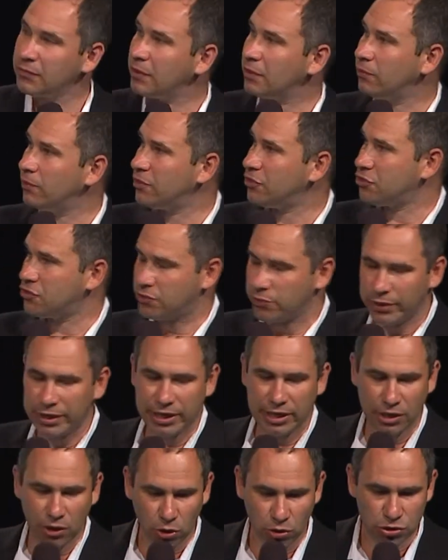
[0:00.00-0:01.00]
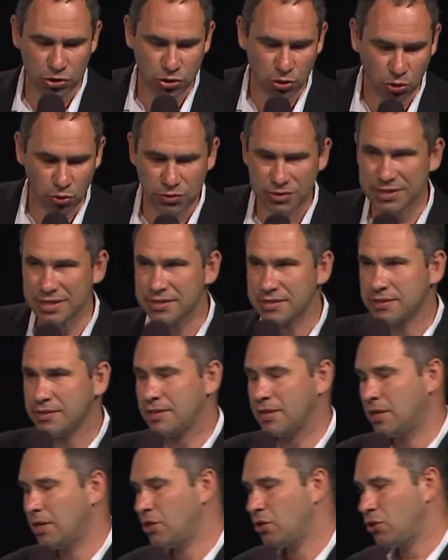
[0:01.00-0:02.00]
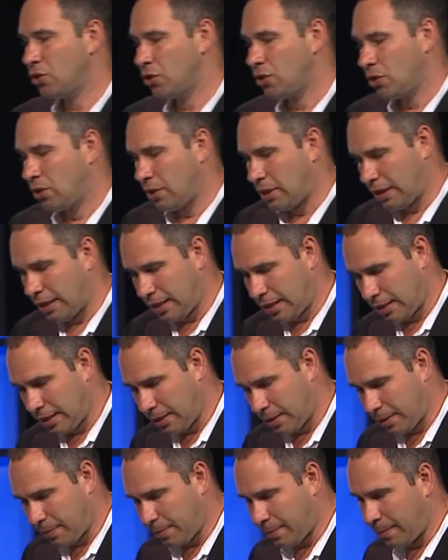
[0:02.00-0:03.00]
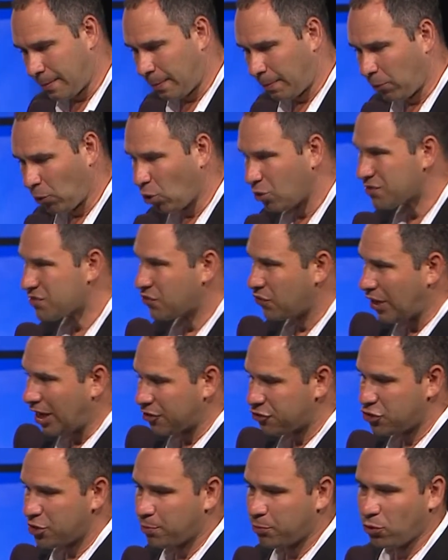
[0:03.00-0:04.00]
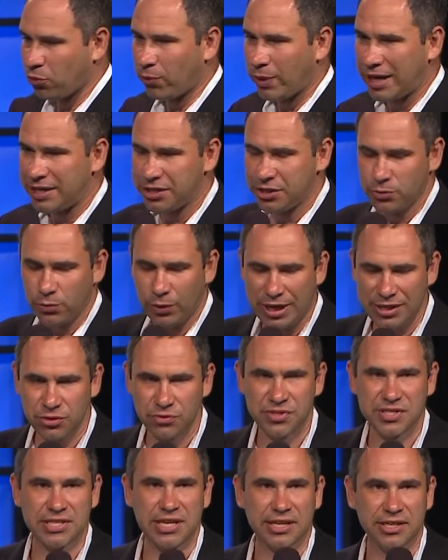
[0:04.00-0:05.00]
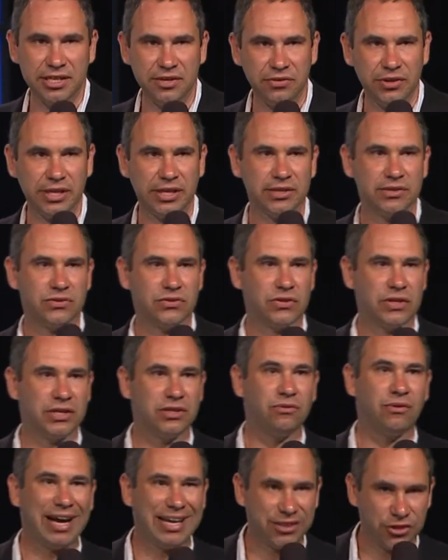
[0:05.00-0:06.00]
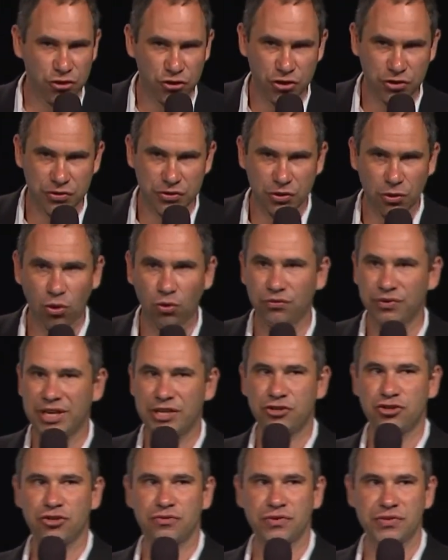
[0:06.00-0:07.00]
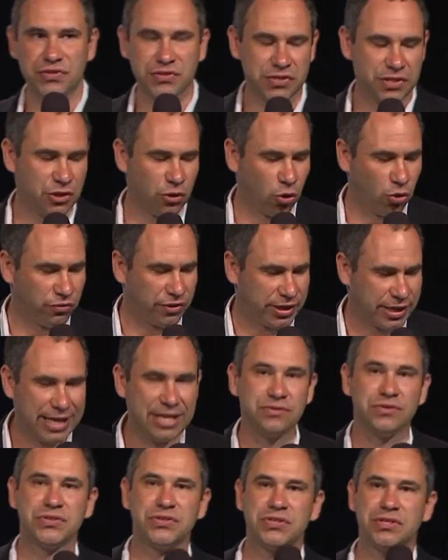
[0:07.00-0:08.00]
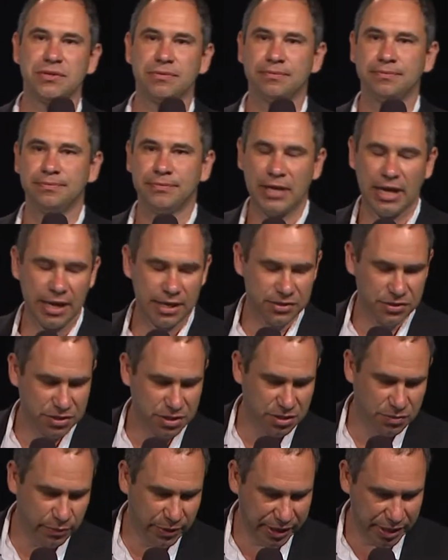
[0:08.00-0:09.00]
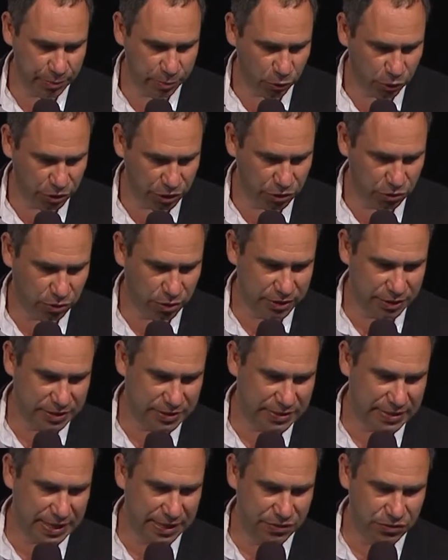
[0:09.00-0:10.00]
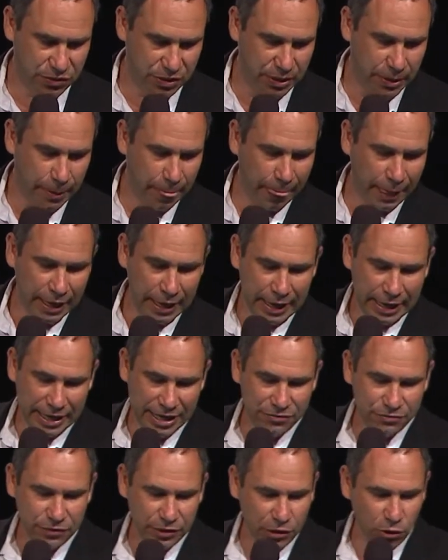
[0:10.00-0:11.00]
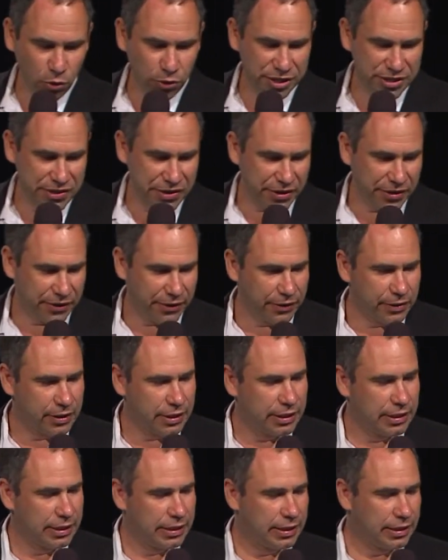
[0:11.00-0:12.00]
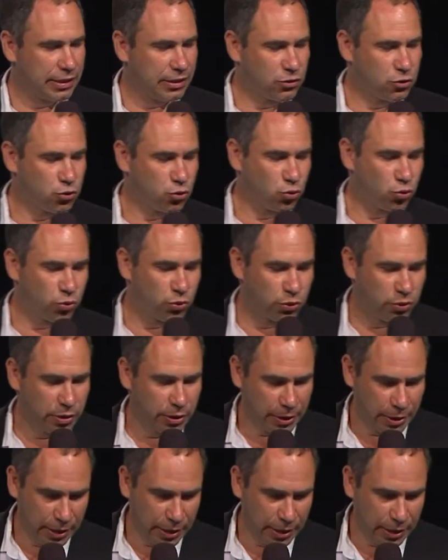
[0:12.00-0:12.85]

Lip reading: which is really a lot. So this block structure provided one of the significant advantages of HEVC over AVC. And this is very important to understand. If we look here to